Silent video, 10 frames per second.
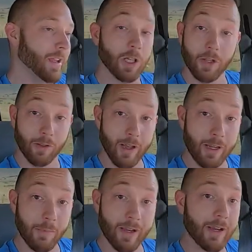Click the
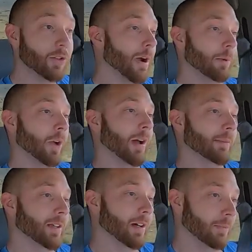like button and drop a
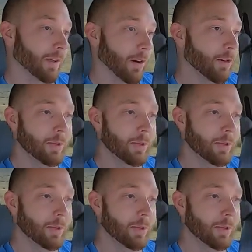comment down below,